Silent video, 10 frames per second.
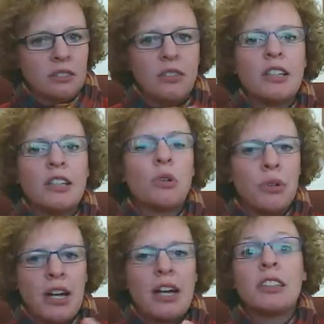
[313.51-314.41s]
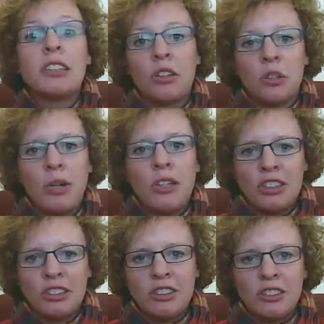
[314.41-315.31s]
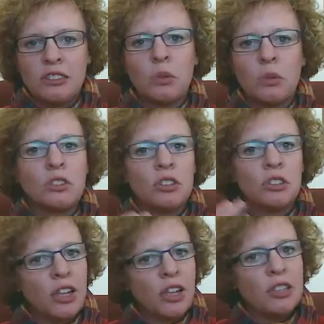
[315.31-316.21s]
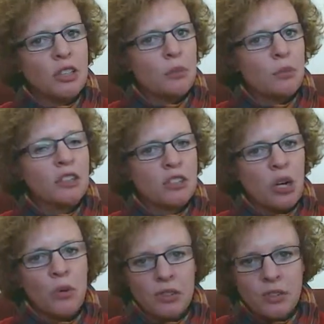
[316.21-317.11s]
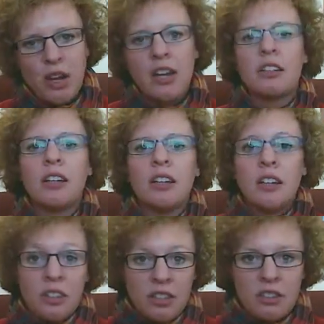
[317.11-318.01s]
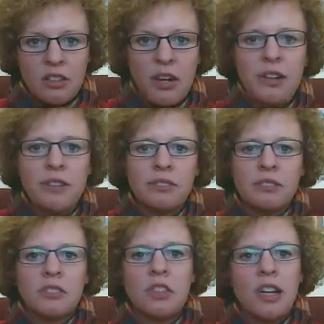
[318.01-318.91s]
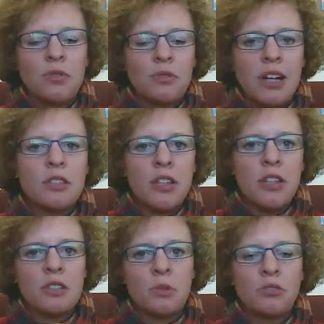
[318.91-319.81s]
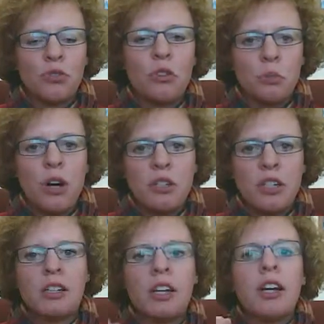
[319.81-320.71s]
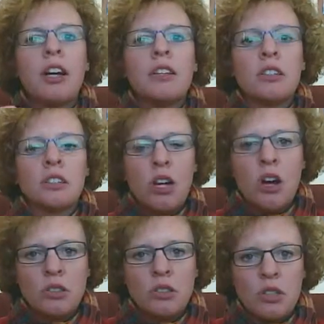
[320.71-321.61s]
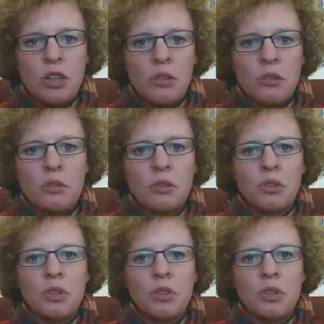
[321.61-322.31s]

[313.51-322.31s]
that's where we can ask each other questions. Or you're trying to use something and it's not working right, and okay, so that's what that's for the project. Then there's also